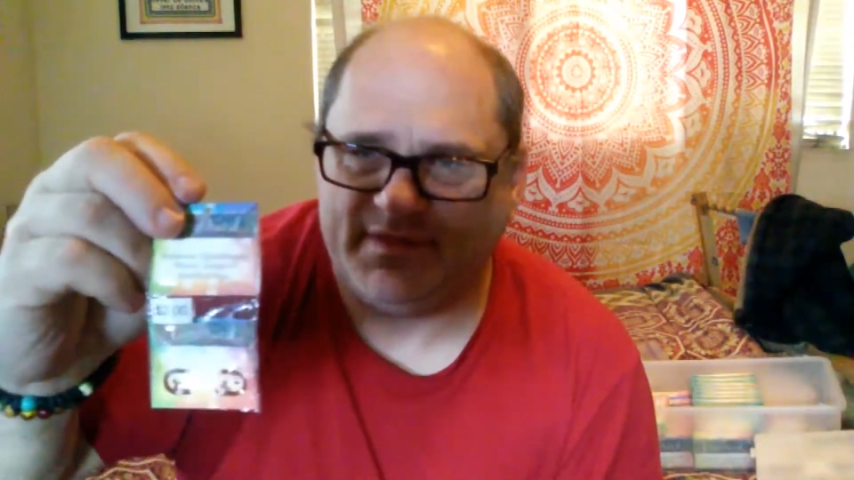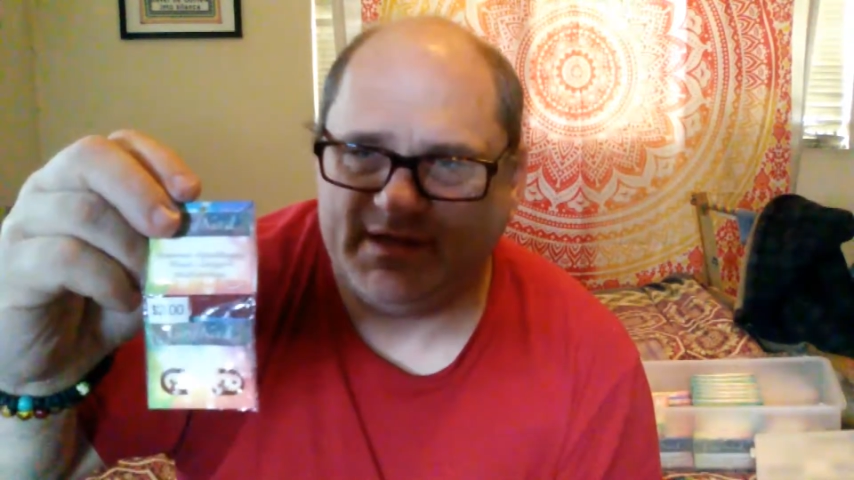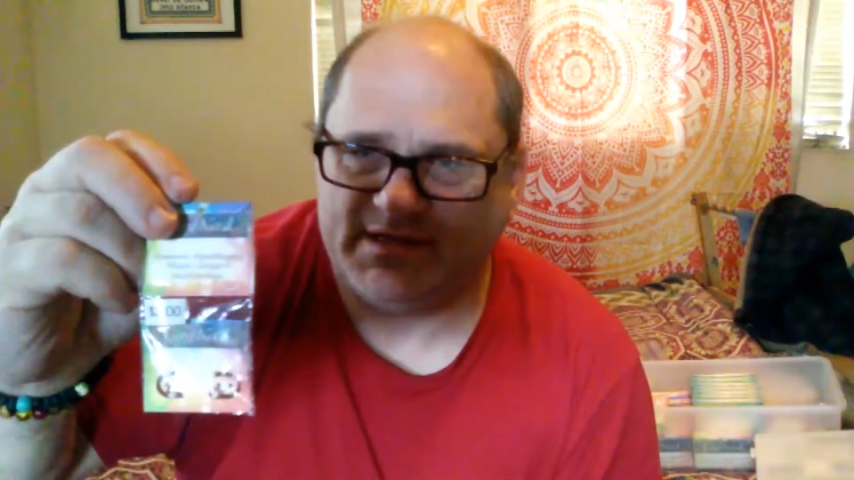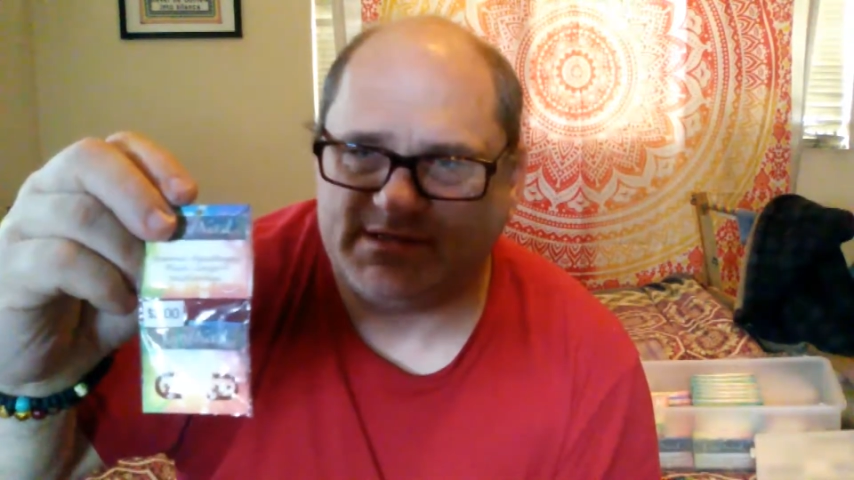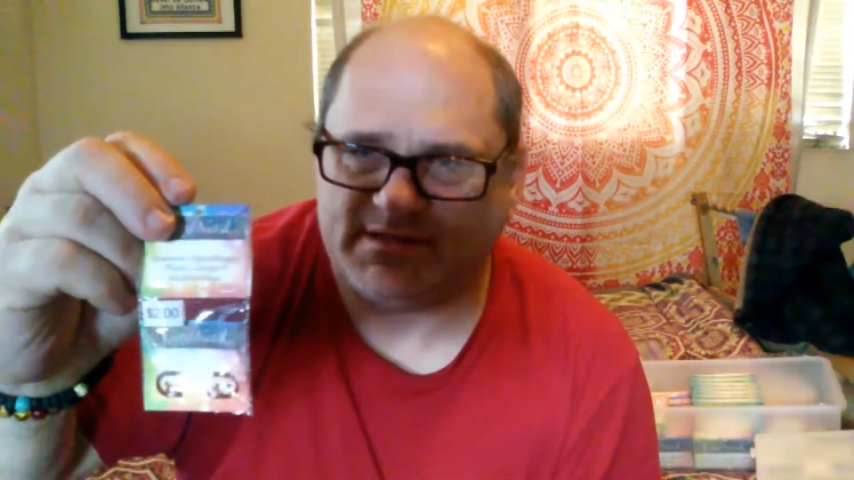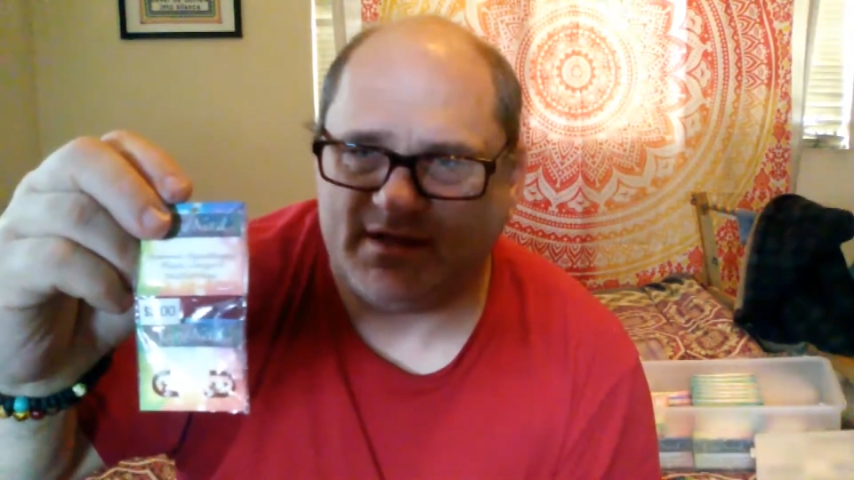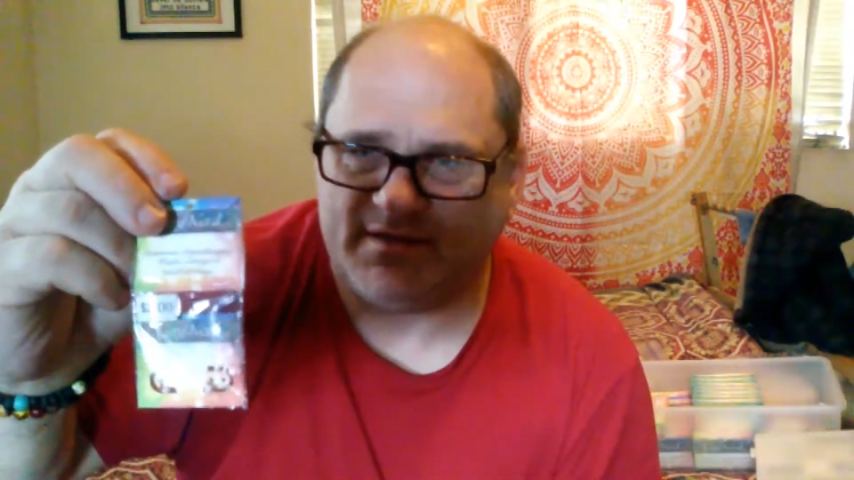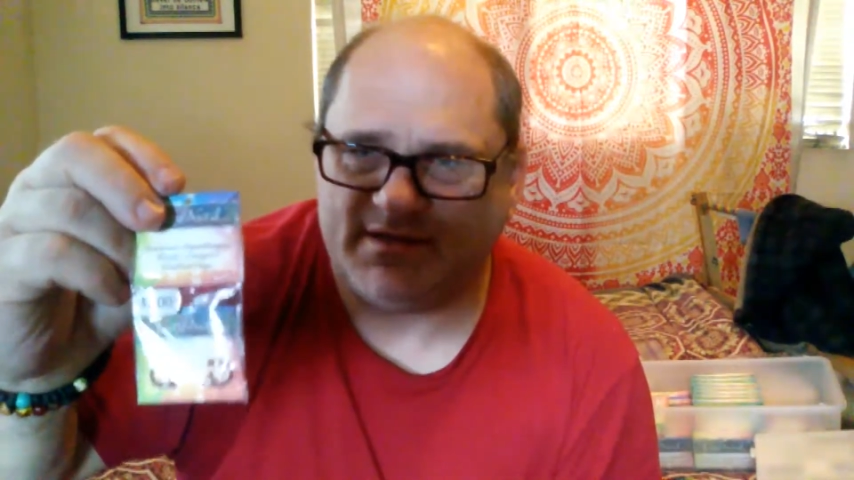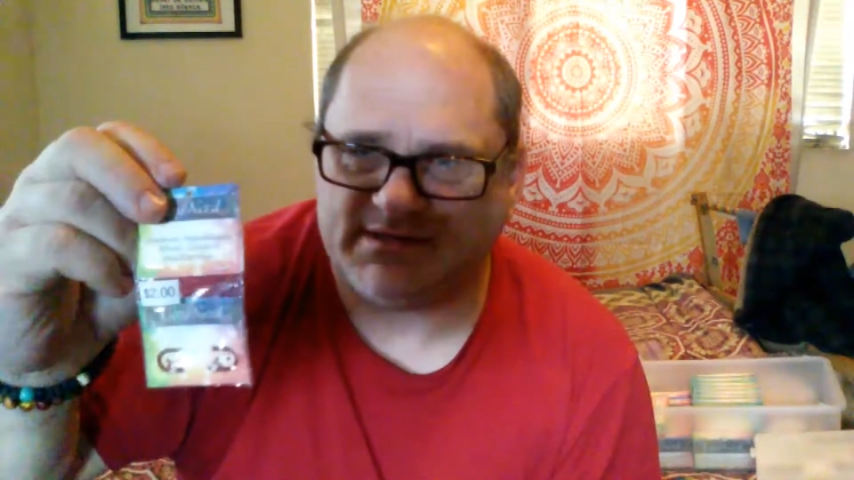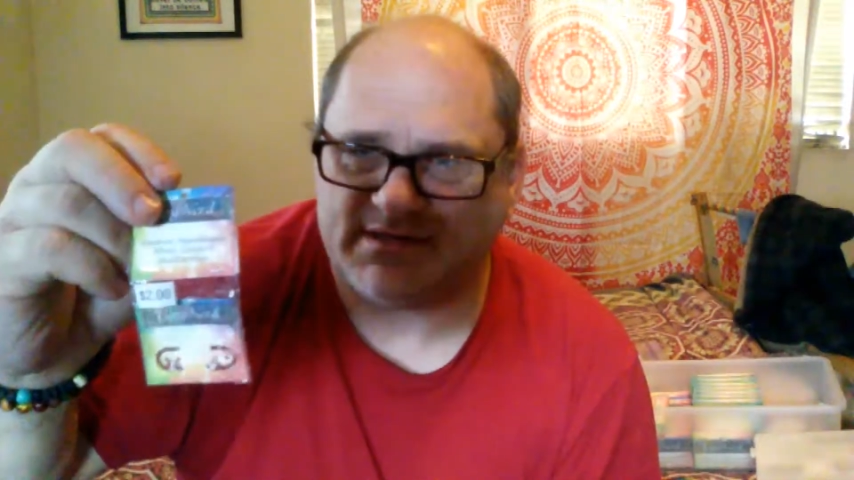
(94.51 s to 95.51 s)

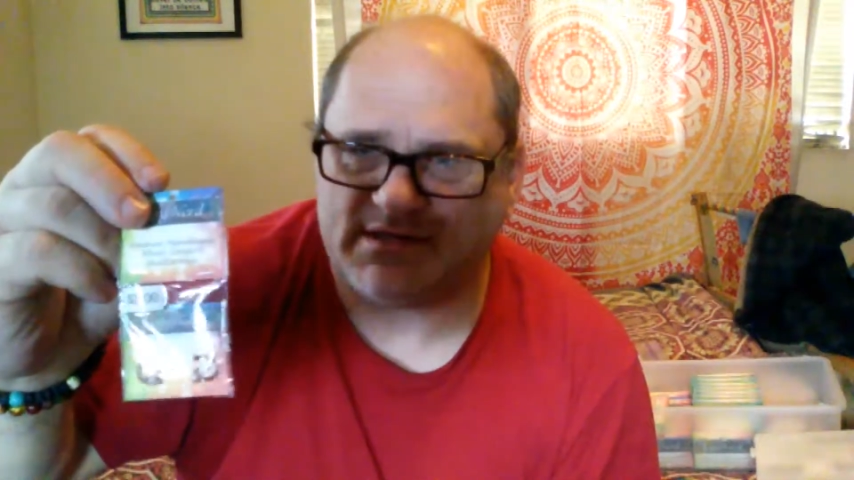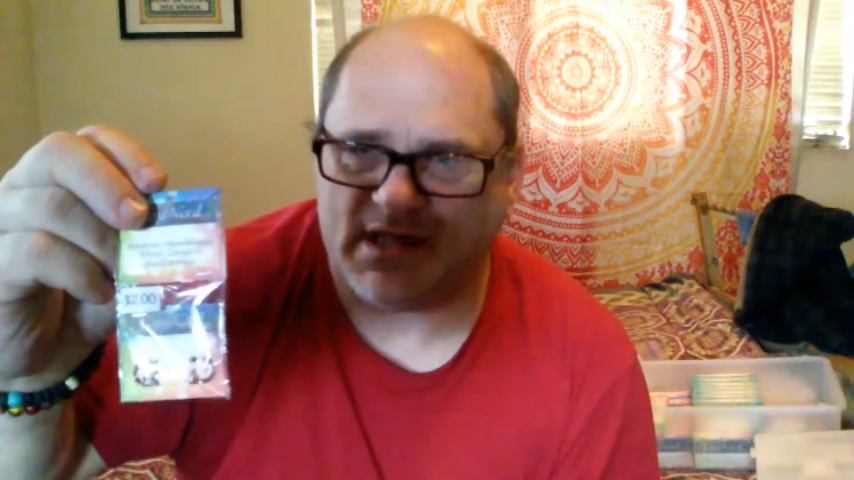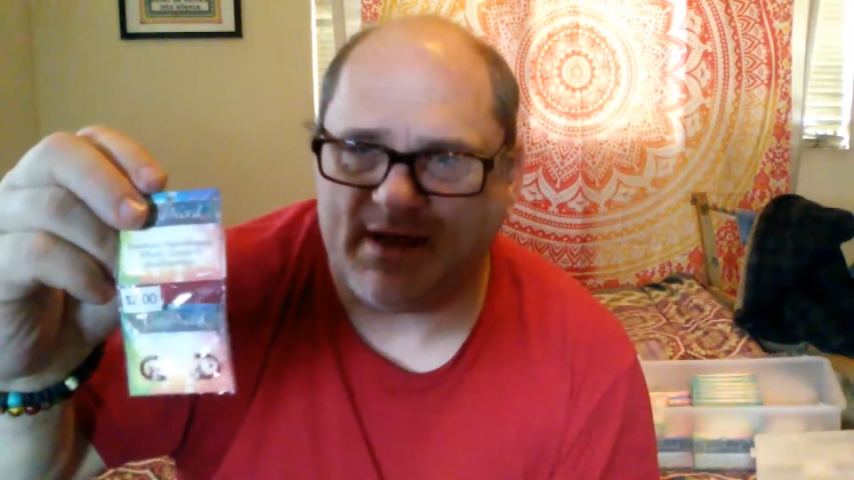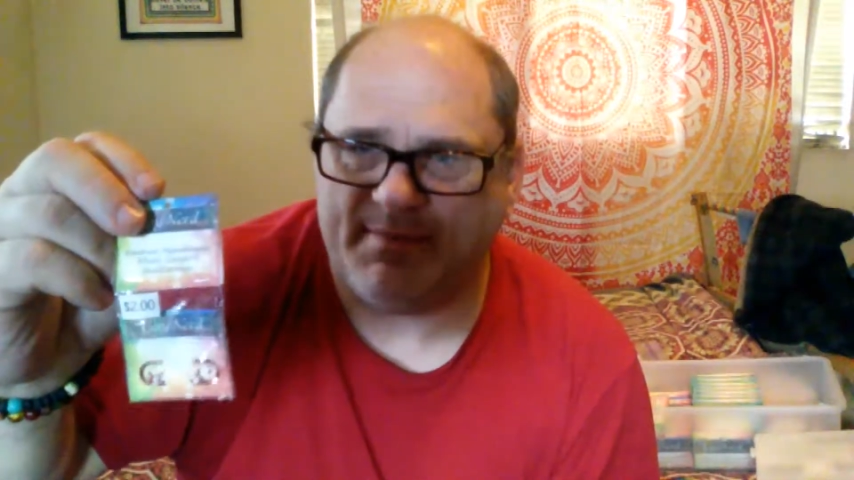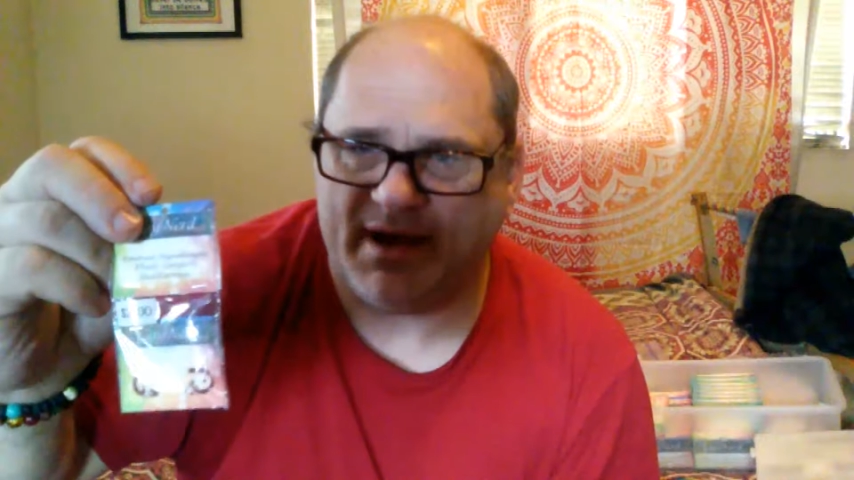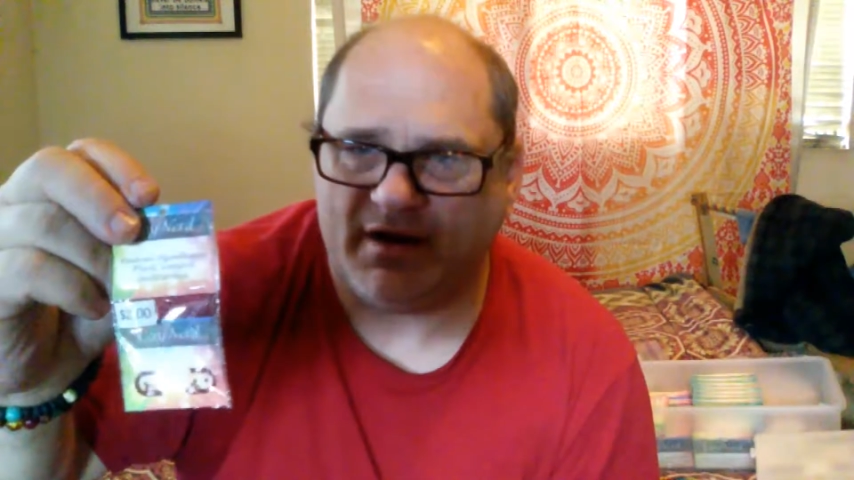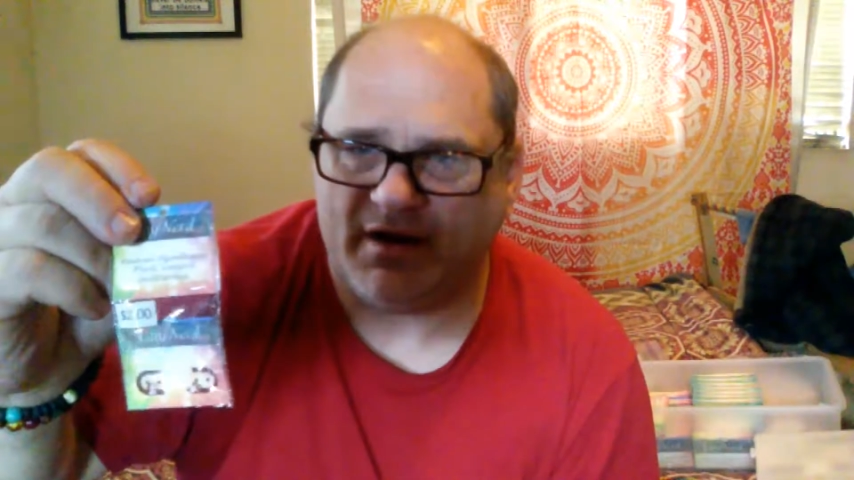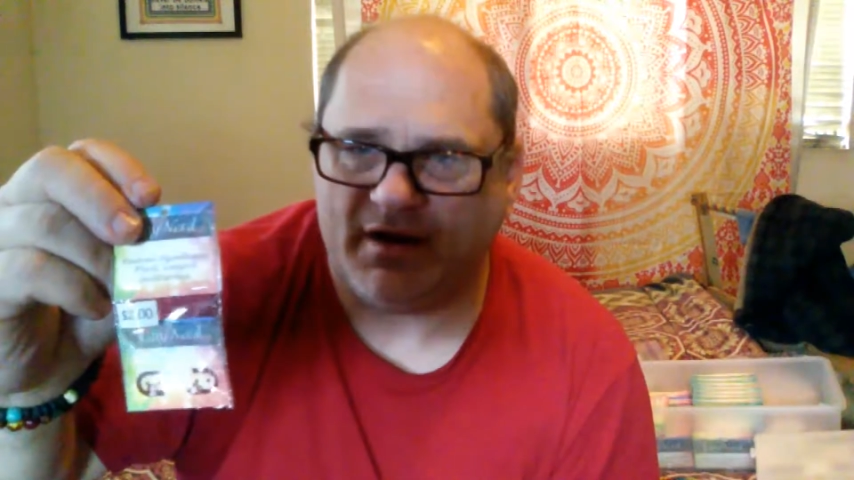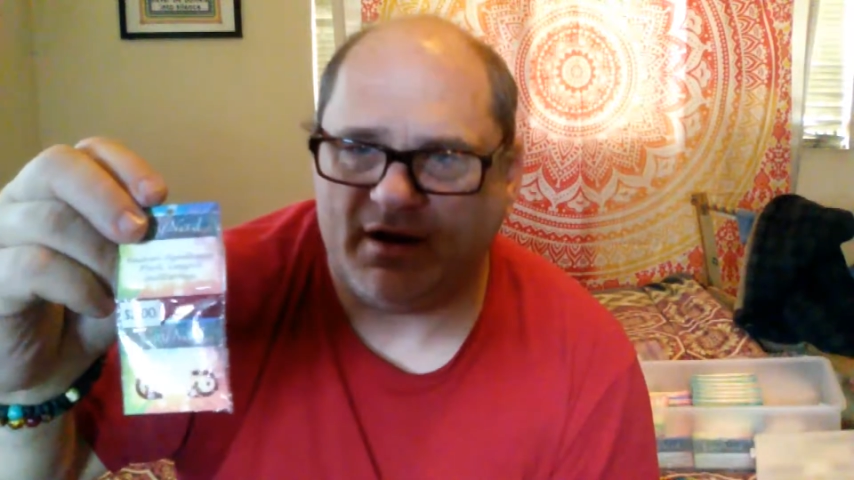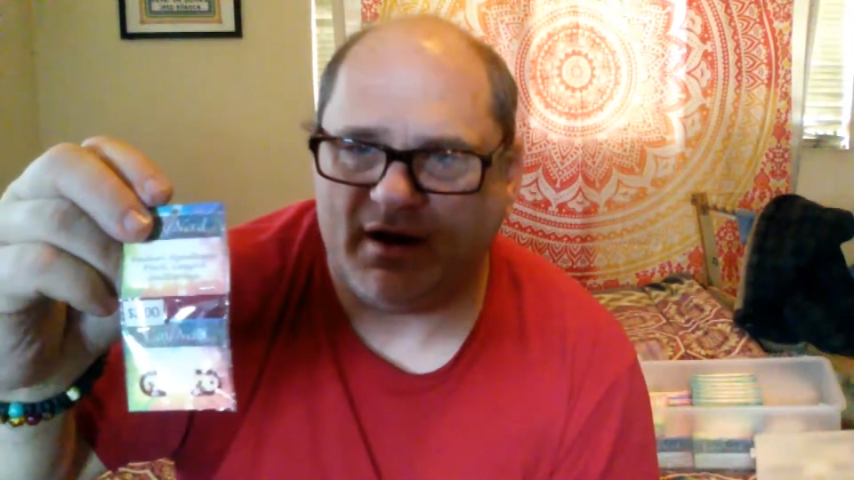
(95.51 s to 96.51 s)
this is a lot
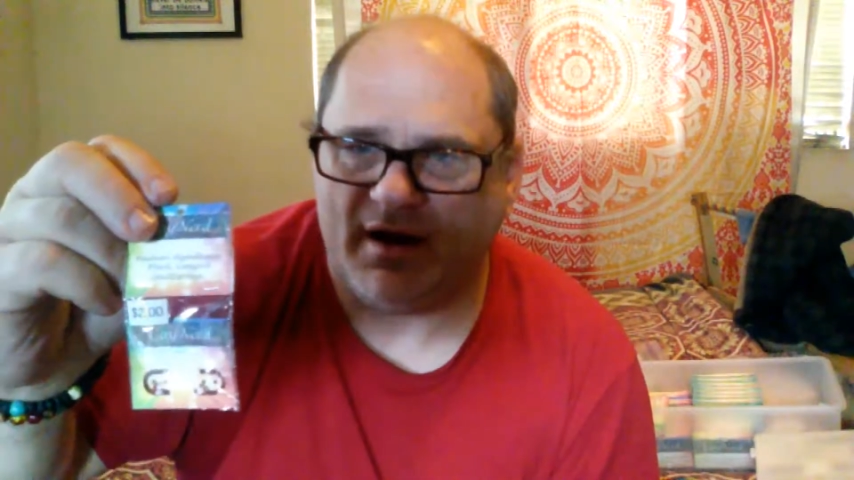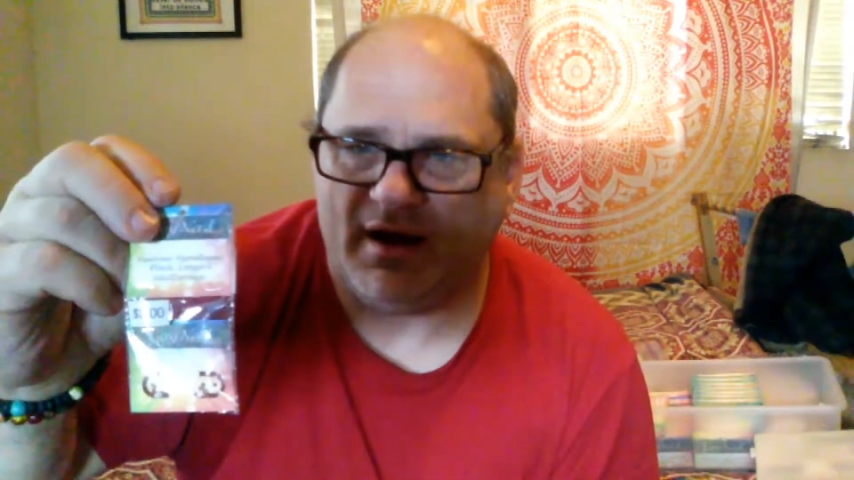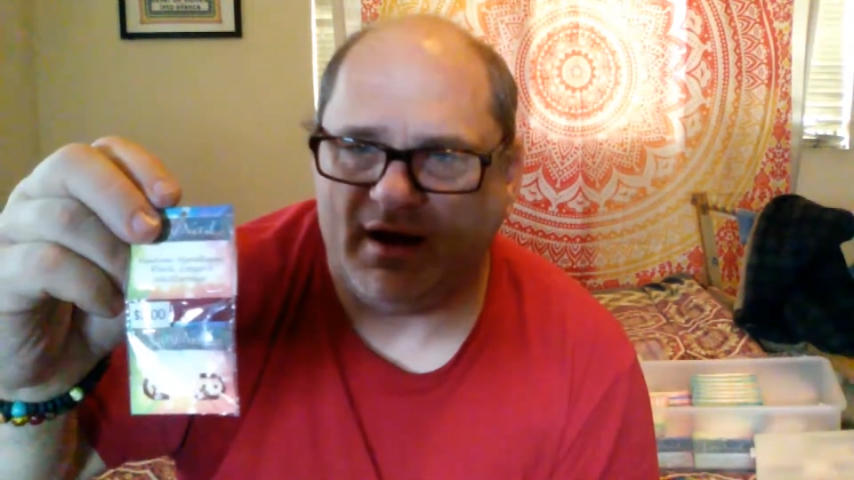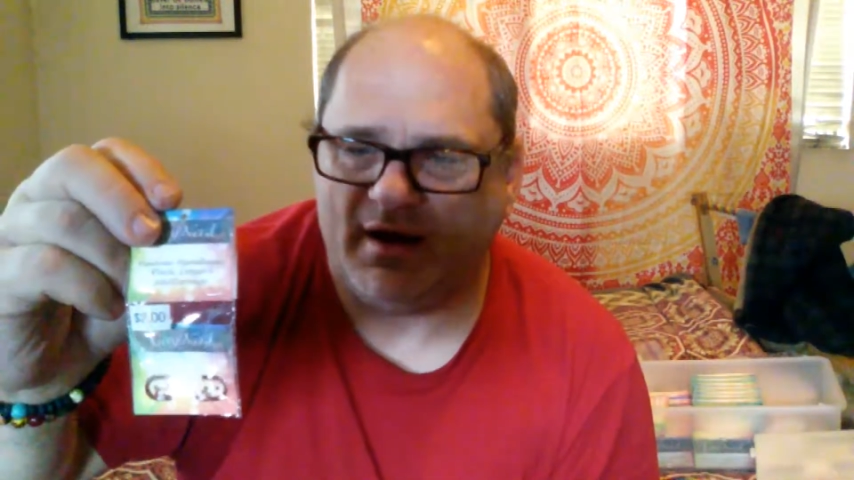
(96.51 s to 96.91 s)
better